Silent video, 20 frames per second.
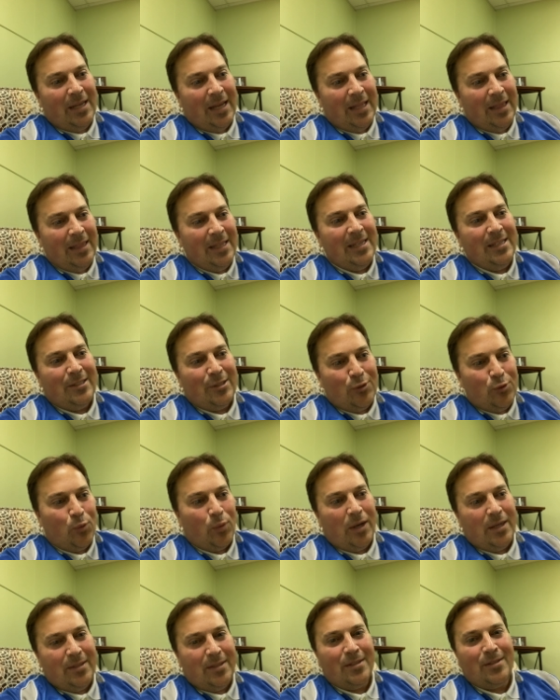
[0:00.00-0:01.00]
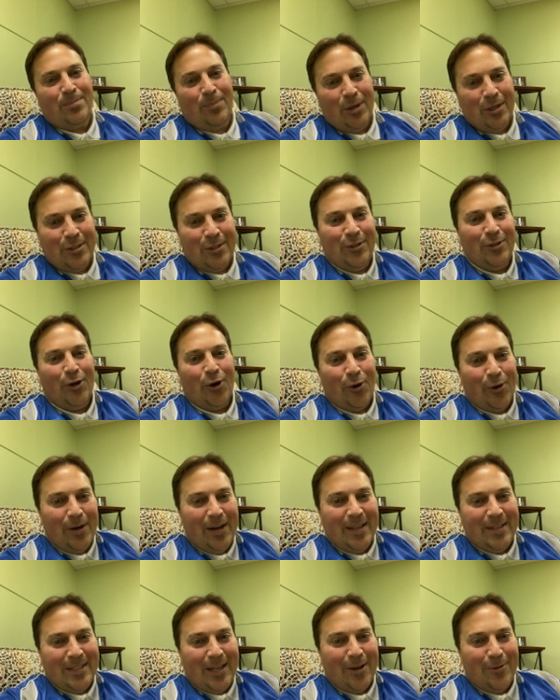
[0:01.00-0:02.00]
at least twice as much dirt
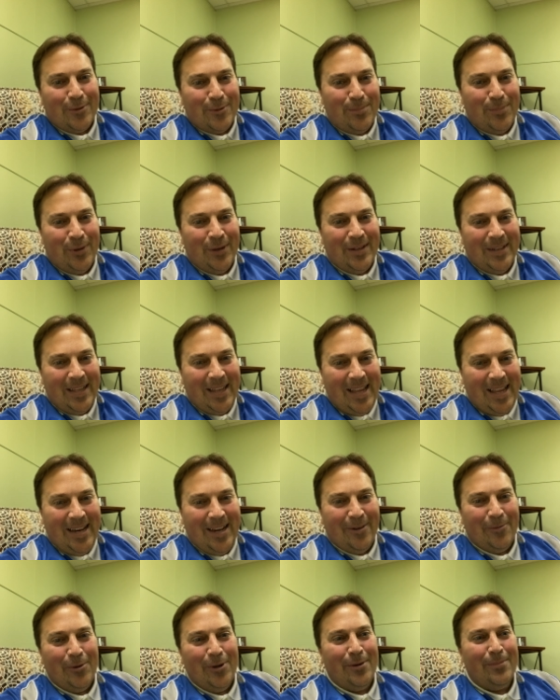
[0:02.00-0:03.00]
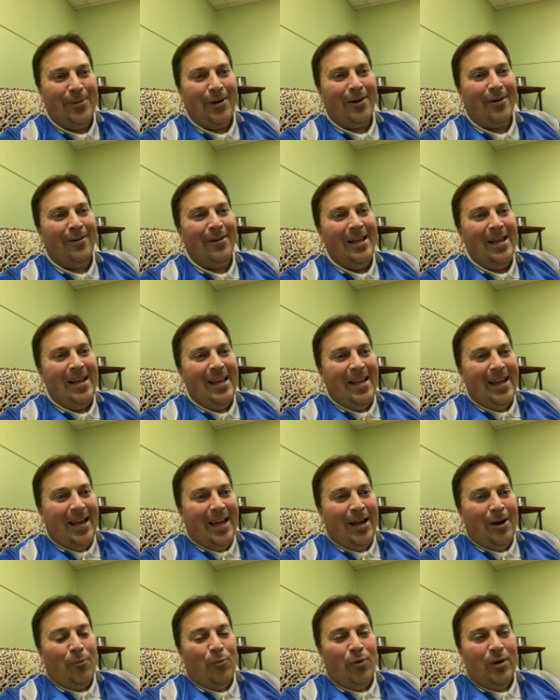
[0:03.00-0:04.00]
as I was putting in the wheelbarrow
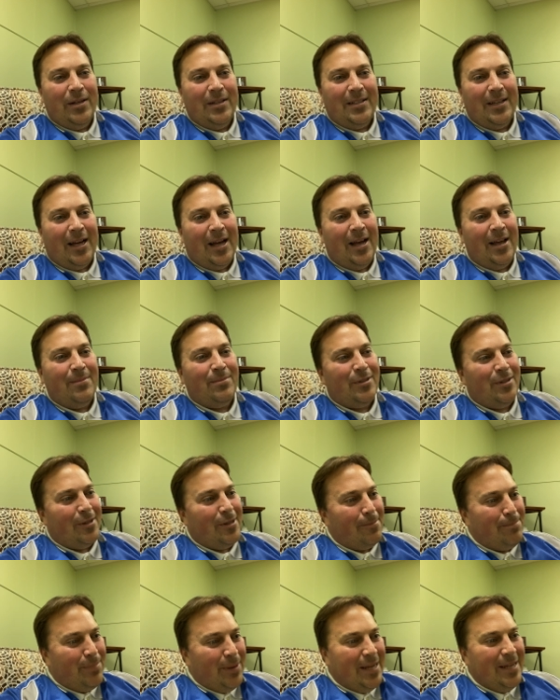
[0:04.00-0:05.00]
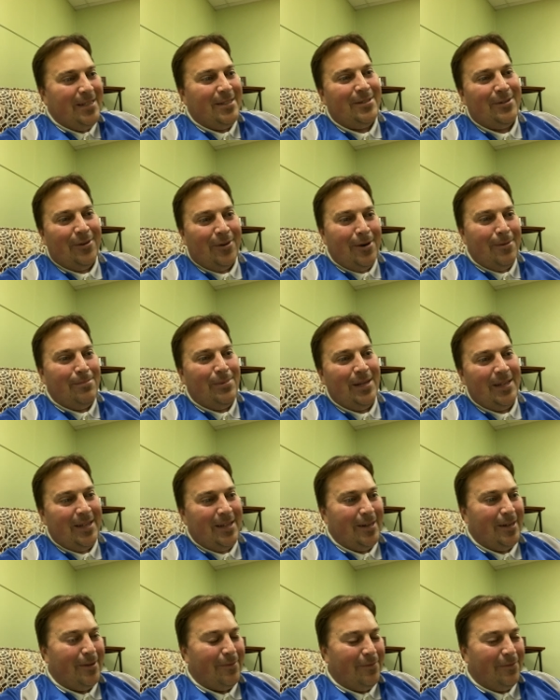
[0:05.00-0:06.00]
at one time. So the pace started
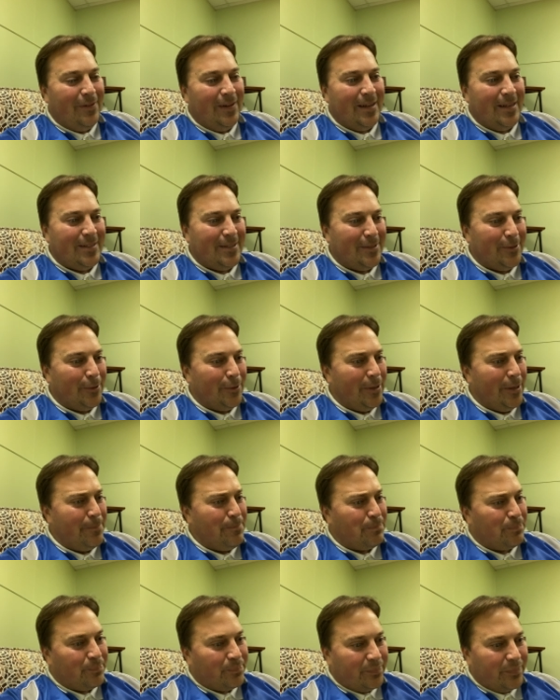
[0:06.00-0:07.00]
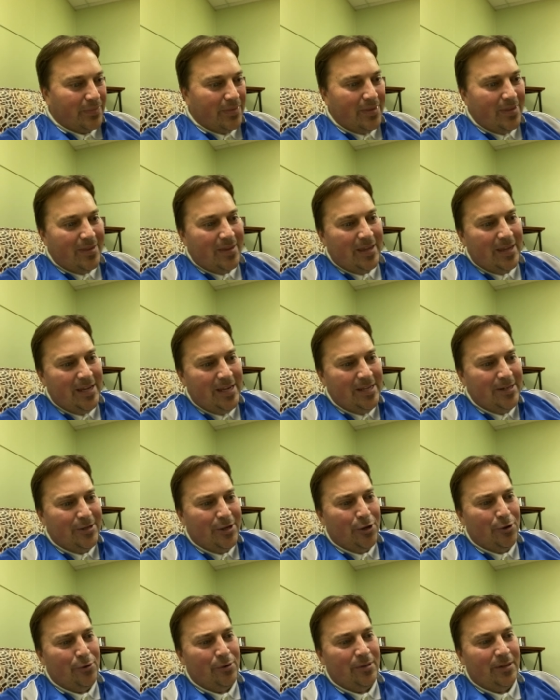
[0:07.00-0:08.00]
picking up faster, and he'd
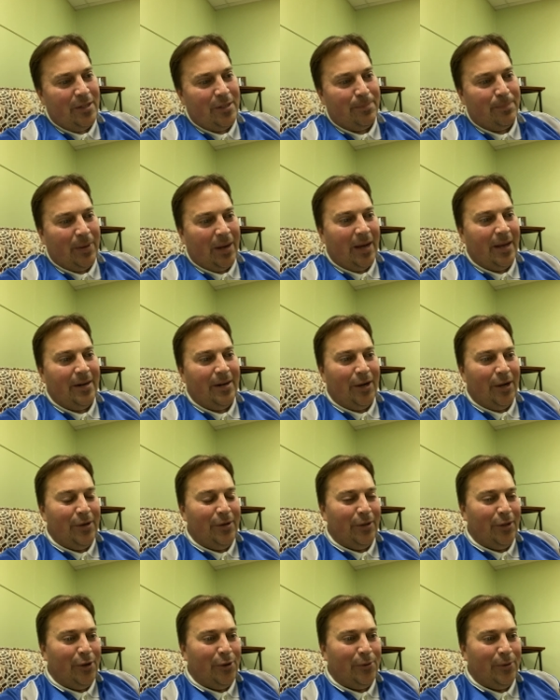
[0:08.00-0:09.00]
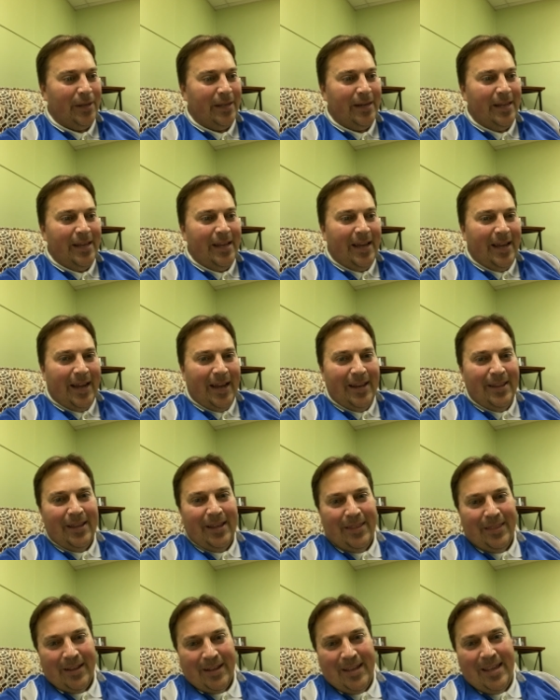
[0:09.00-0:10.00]
go to the spot, unload it, and
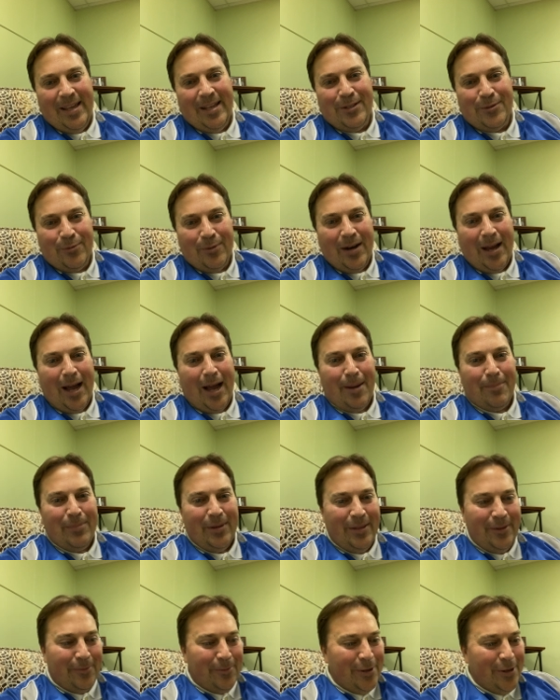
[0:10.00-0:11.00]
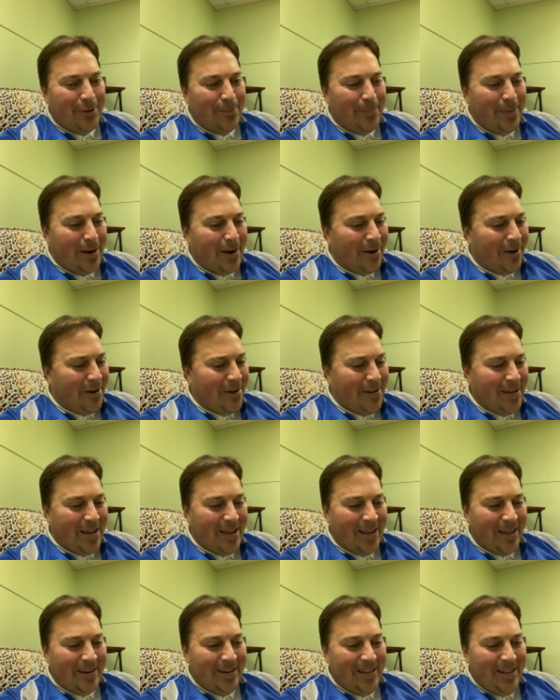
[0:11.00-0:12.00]
then the kids would hop in the wheelbarrow,
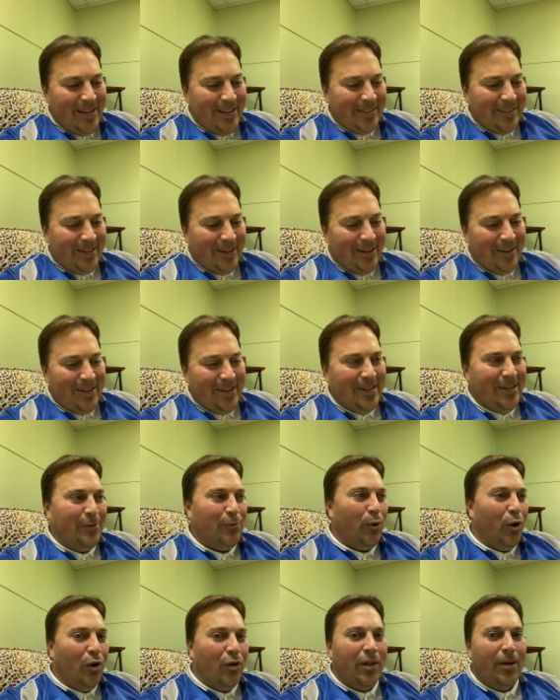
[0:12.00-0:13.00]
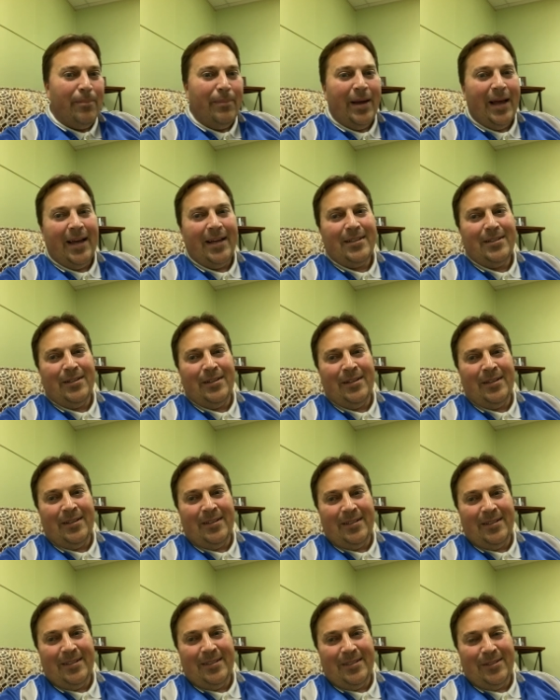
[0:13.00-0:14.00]
and he'd roll them back to
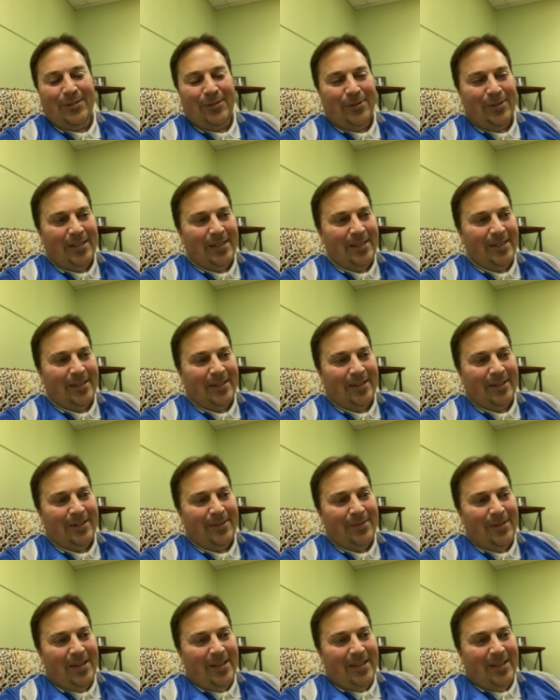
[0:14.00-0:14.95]
the